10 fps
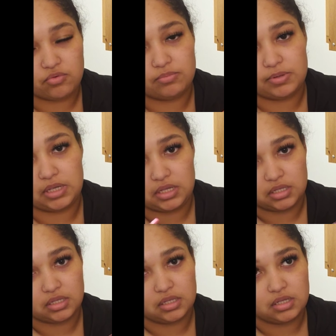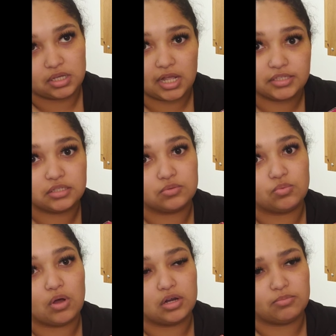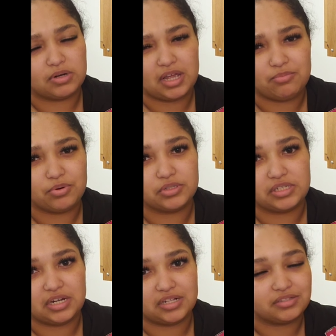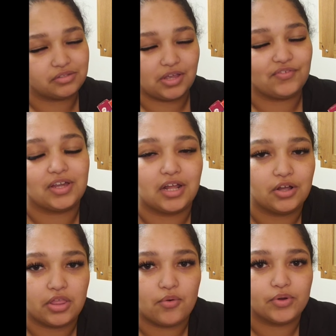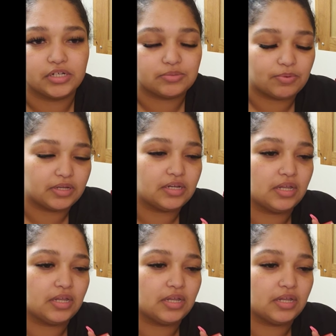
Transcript: would be, counts as water, but it had protein in it, so I forget how that works. But